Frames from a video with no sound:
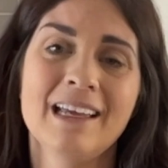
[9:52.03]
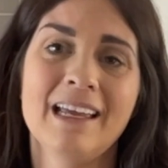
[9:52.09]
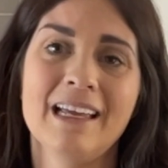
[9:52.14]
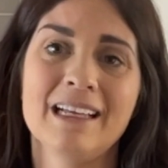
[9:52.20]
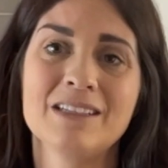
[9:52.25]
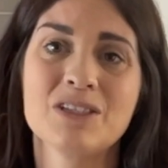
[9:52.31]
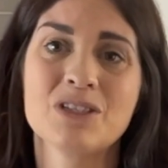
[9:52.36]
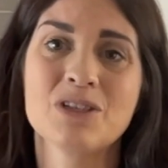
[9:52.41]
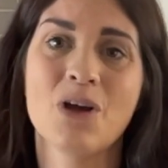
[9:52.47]

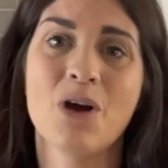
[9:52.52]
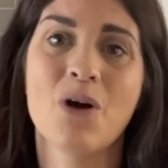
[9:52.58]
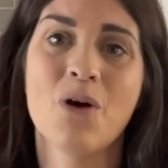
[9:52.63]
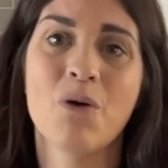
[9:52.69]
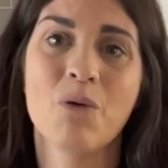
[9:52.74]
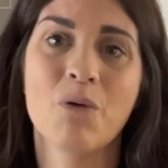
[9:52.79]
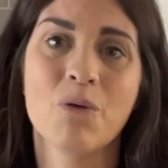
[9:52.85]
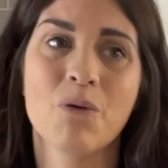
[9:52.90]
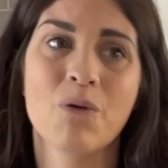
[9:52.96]
And
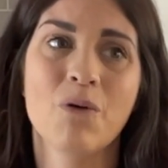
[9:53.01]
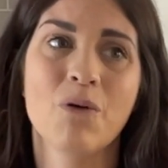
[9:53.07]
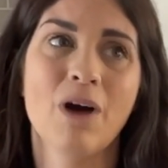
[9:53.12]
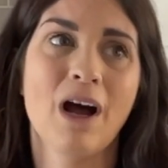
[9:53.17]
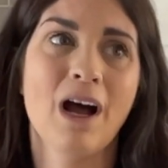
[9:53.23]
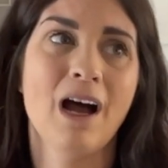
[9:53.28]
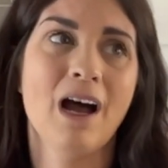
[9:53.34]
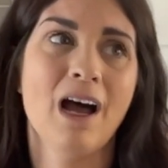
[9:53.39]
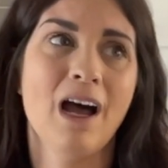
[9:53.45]
so
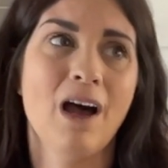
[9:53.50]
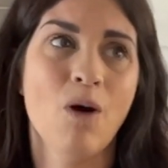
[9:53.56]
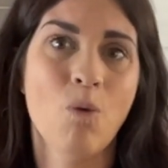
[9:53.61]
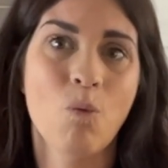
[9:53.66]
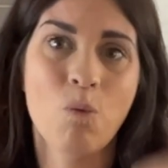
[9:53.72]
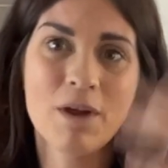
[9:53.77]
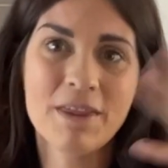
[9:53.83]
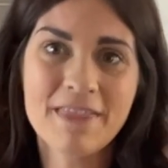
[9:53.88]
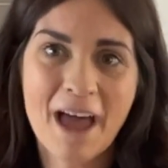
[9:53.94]

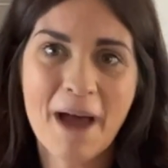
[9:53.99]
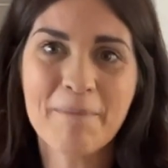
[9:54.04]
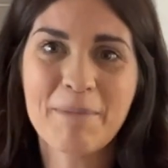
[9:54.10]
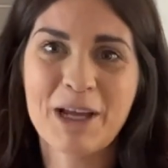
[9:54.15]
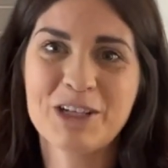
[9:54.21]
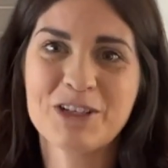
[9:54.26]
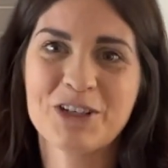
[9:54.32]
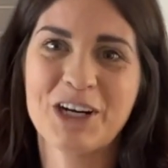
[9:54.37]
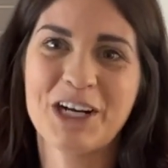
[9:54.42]
with that
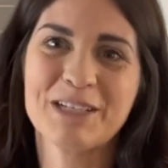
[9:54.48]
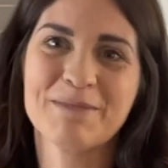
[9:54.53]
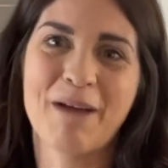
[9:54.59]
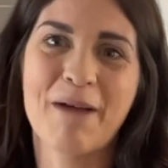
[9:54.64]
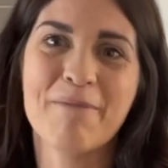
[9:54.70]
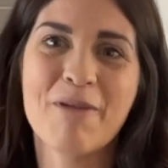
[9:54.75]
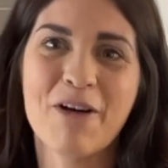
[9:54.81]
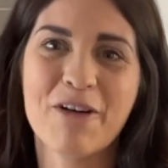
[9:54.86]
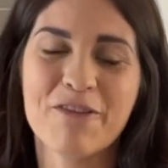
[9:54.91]
picture as
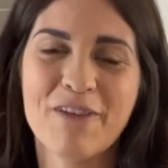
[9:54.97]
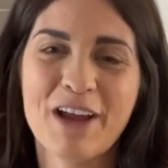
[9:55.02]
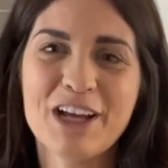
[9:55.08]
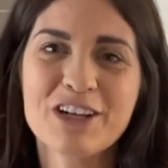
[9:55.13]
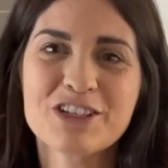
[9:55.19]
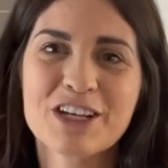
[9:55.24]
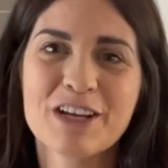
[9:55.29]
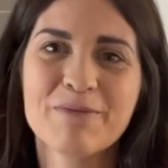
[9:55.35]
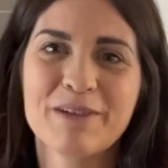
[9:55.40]
my
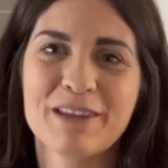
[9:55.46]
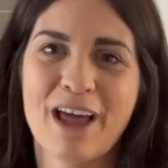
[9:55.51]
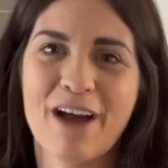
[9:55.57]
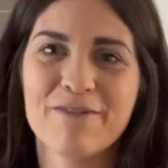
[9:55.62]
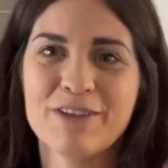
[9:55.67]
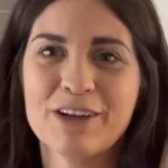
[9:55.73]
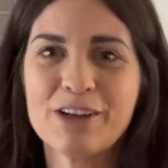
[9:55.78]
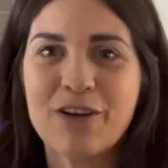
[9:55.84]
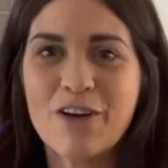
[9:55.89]
motivation, with
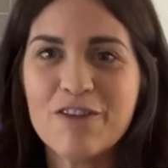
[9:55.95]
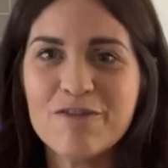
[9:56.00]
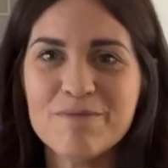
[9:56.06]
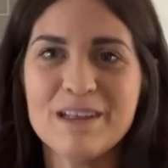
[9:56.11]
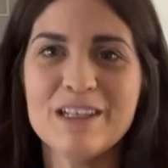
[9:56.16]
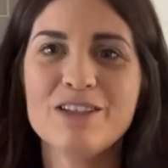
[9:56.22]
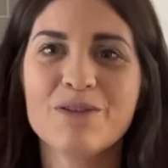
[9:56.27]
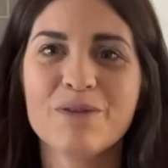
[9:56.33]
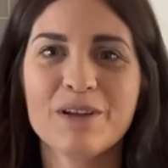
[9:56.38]
that video of
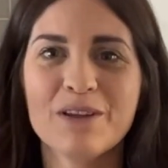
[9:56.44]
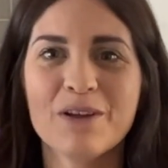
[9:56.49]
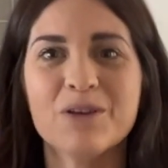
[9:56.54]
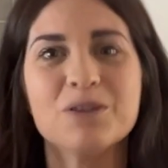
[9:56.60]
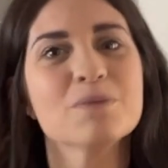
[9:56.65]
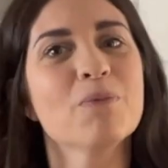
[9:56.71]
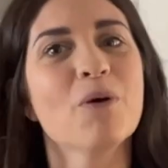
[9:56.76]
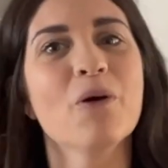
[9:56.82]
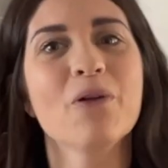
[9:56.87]
me doing
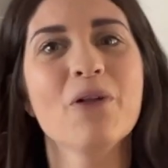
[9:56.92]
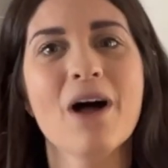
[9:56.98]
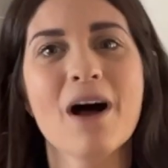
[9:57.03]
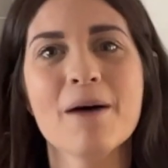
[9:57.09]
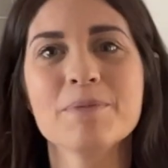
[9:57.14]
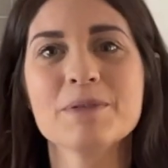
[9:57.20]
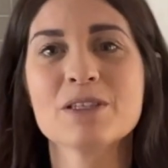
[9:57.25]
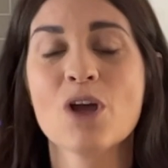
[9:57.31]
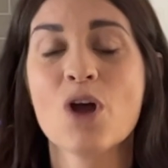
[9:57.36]
those
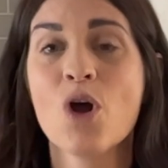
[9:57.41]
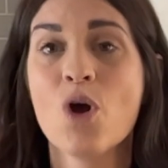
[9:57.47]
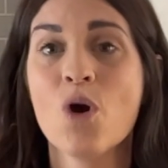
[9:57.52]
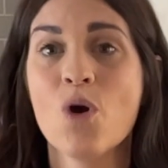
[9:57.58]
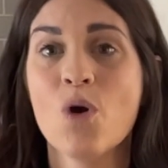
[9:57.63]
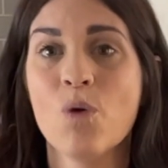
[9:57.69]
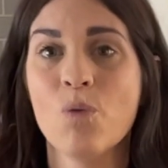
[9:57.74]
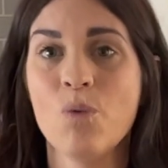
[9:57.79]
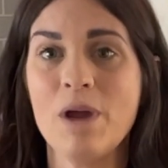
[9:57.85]
pull-ups,
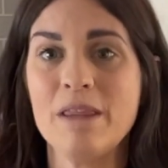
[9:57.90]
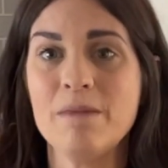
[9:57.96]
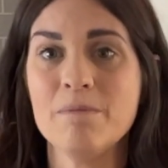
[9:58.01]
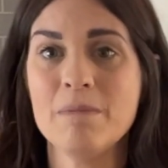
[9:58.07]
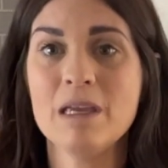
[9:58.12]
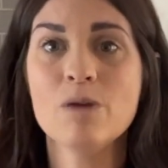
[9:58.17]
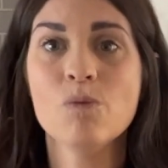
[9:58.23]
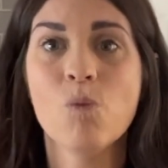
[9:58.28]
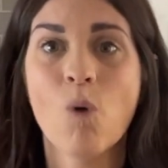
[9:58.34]
with
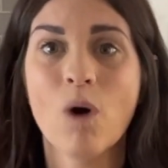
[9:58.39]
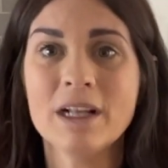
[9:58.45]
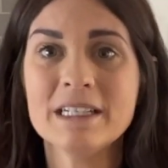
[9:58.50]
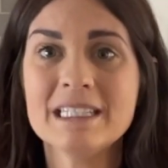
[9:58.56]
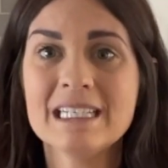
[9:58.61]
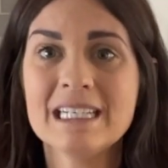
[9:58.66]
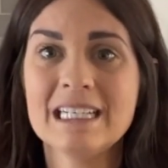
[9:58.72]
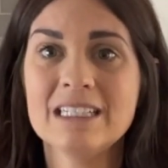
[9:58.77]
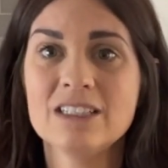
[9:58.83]
me
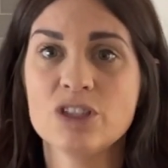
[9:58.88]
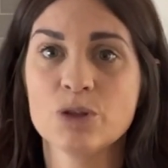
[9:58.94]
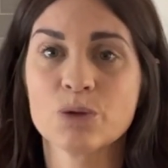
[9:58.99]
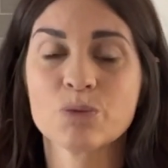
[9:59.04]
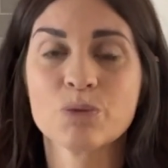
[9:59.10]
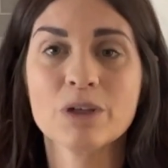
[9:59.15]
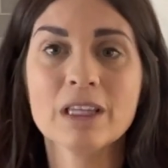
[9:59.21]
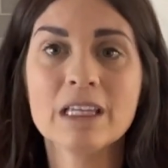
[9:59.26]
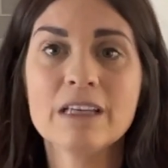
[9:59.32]
wanting to
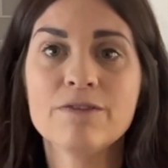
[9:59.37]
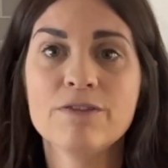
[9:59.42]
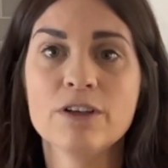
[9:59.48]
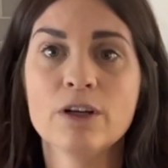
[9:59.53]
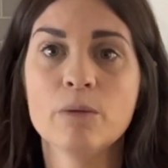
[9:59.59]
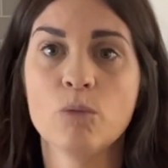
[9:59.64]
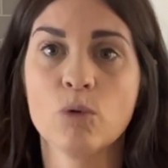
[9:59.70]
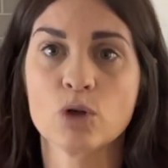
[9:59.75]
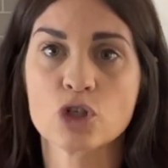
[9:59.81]
really
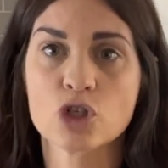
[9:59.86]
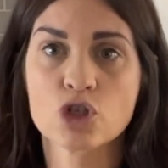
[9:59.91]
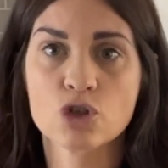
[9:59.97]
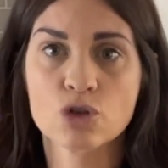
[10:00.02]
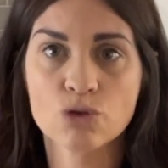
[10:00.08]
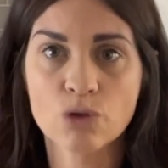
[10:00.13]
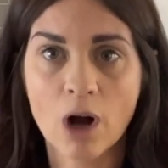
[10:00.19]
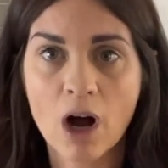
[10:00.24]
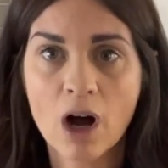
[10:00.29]
feel more
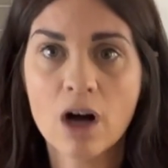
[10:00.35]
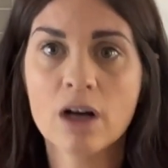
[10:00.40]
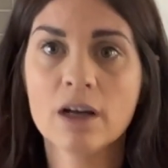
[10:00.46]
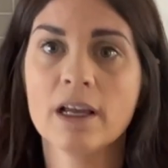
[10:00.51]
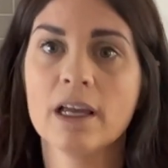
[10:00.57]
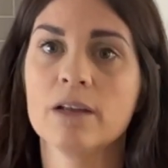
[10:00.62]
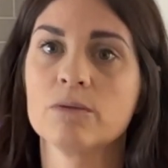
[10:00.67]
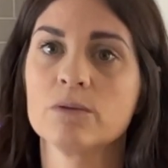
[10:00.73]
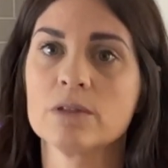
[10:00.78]

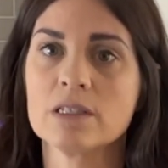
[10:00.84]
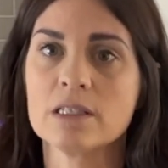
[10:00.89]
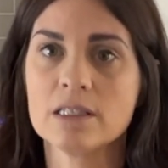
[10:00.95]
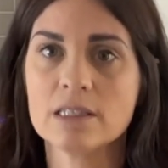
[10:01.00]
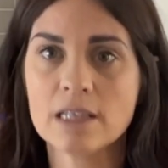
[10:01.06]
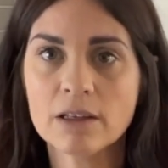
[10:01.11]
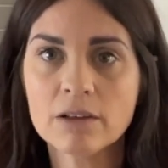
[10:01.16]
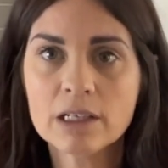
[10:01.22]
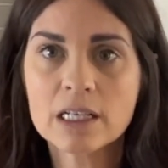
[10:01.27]
strong and
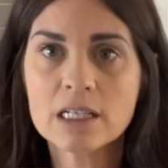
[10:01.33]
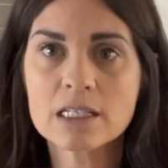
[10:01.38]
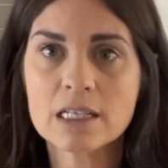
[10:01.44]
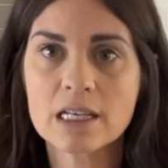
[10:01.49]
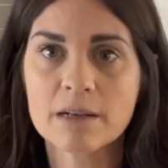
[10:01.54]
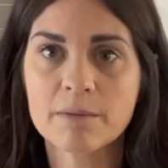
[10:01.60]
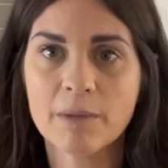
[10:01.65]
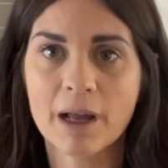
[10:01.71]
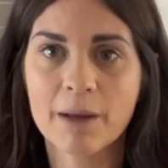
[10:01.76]
resilient
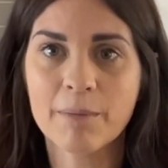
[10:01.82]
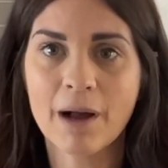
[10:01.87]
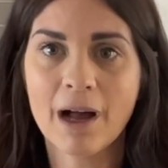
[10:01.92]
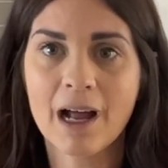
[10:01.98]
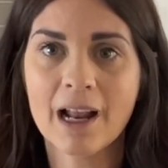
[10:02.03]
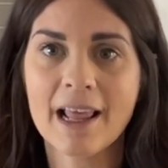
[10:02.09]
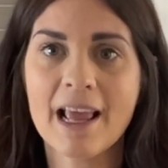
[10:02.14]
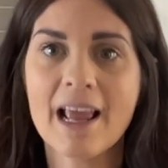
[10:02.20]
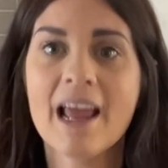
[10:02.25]
in my
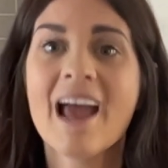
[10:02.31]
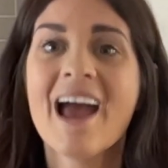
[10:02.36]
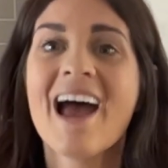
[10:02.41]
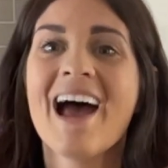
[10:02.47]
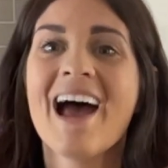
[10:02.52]
body,